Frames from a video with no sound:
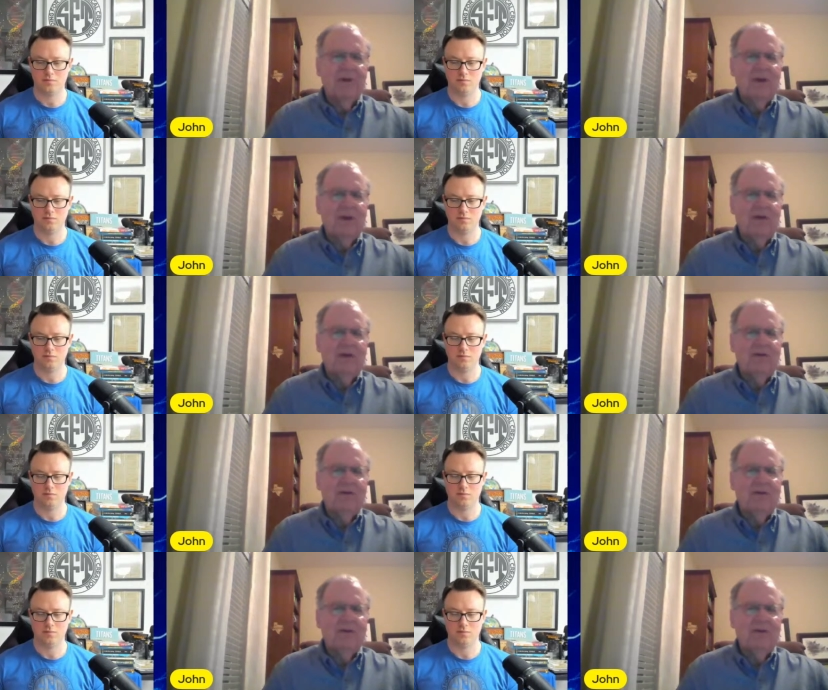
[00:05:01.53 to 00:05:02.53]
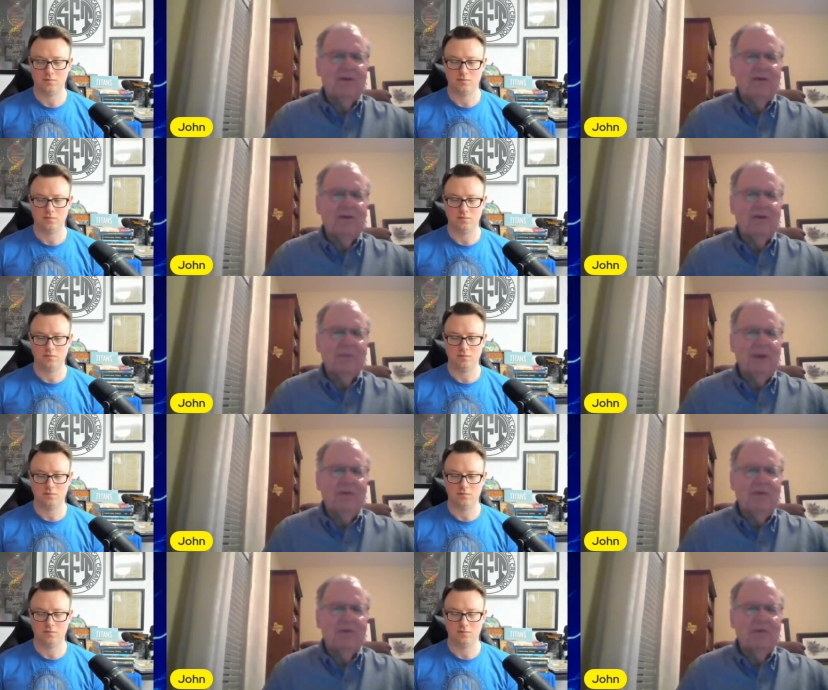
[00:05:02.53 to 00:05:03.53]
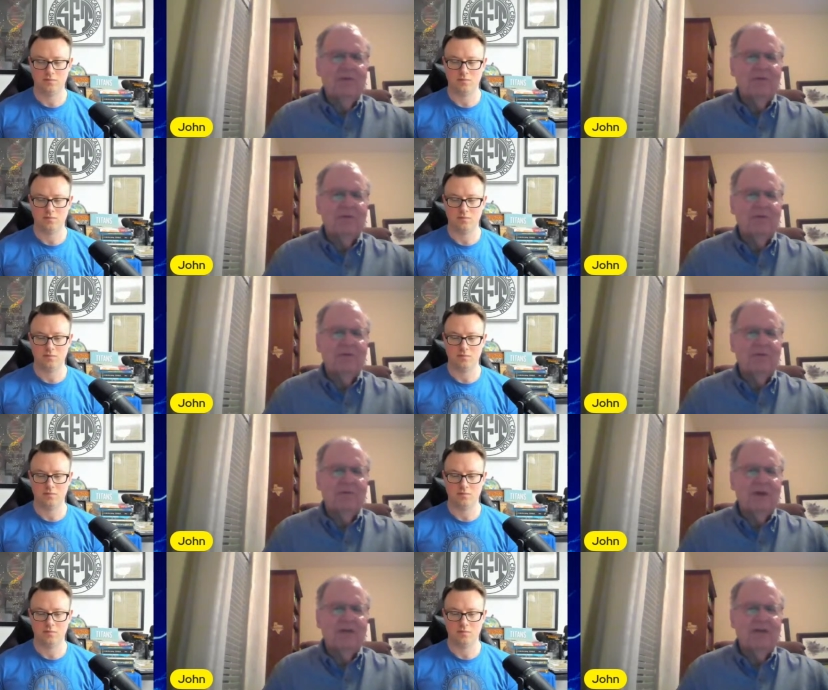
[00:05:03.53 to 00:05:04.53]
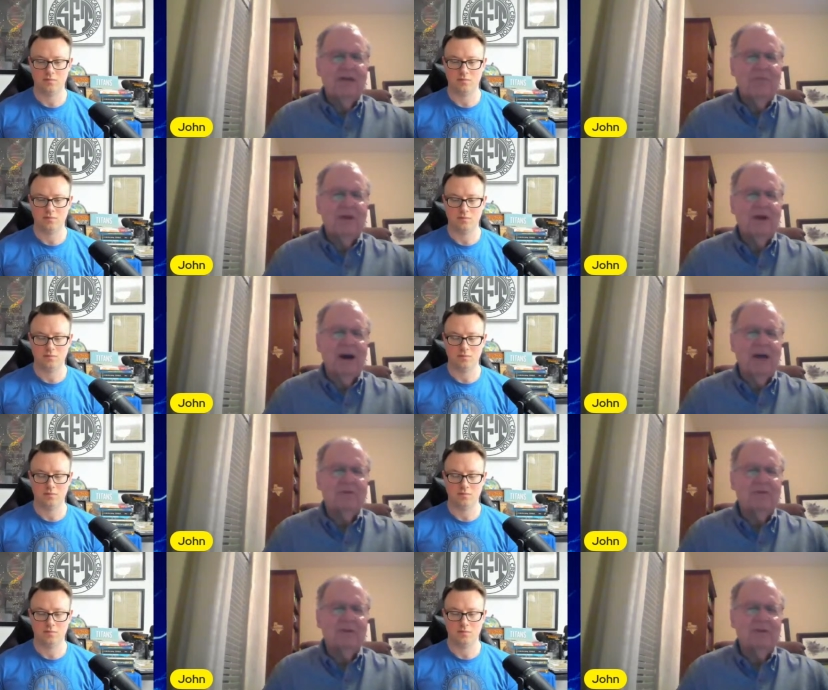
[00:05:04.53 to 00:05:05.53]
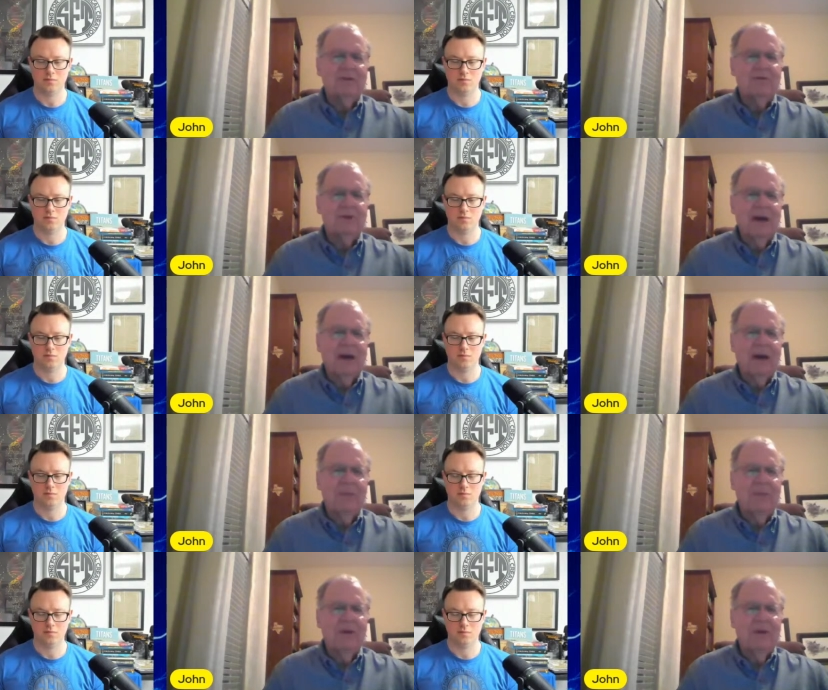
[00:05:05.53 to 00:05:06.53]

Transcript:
Speaker 1: If those rates had been constant through time,